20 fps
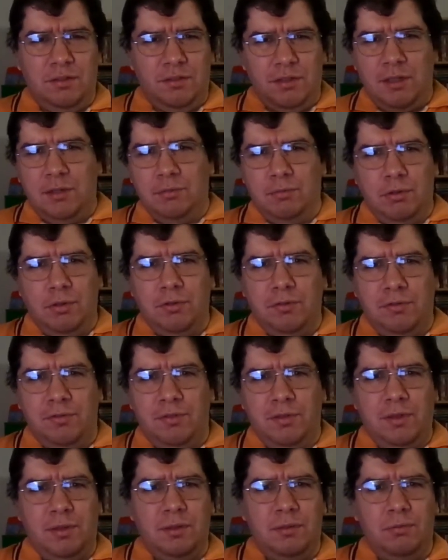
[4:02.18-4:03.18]
Don
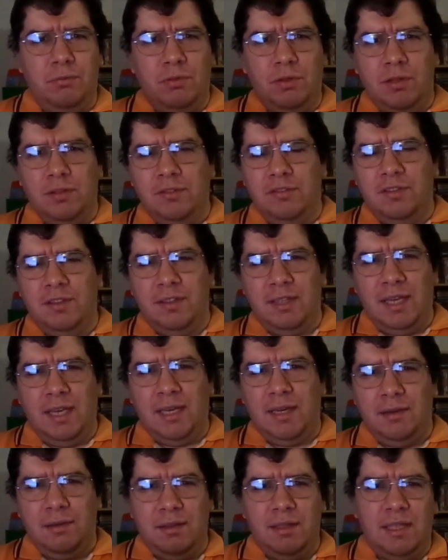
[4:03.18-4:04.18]
Rosa ones that they
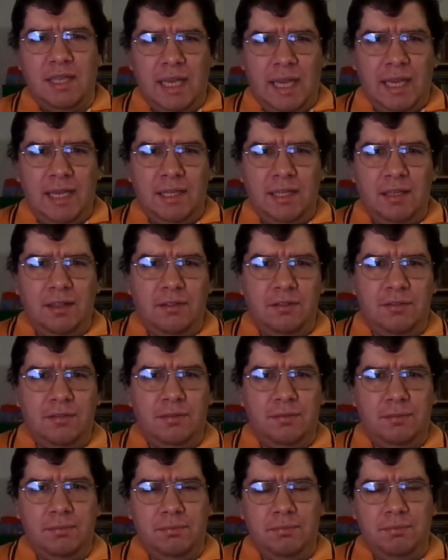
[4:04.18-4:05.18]
had in the
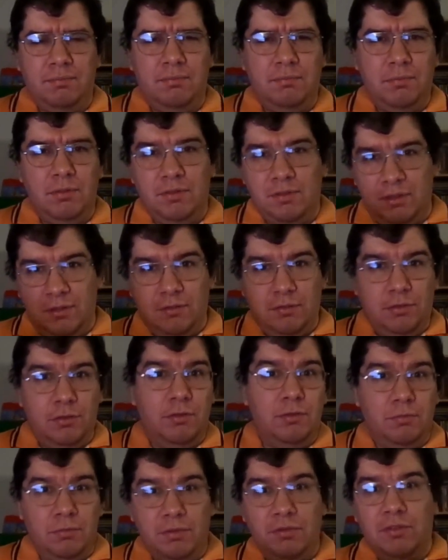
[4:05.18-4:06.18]
80s, which in
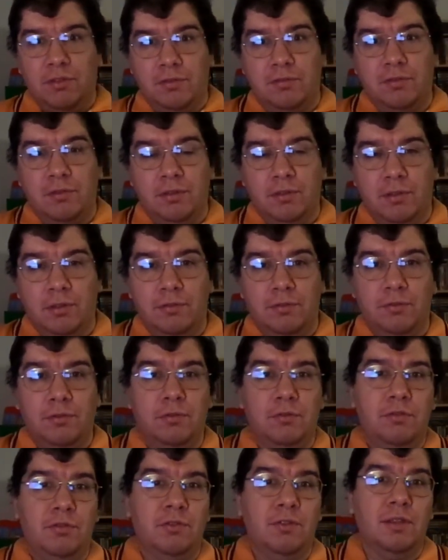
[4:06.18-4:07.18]
turn was also
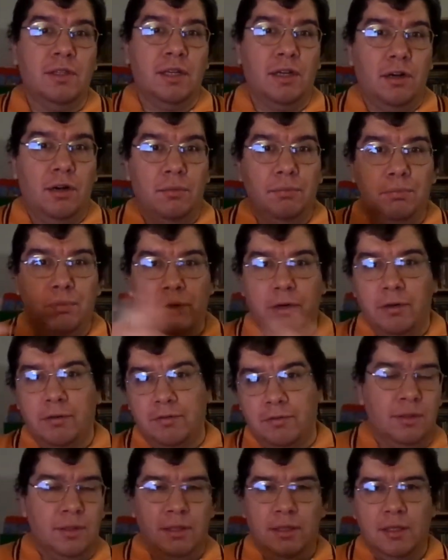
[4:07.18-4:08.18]
closer to the Carl
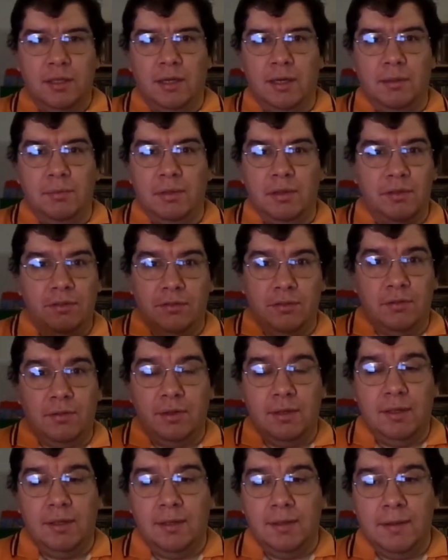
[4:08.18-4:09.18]
Barks
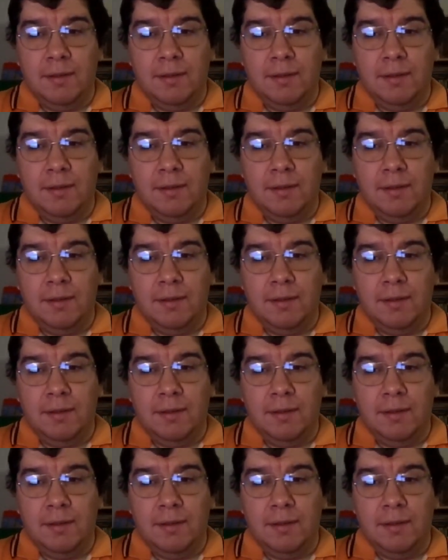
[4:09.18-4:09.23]
comics.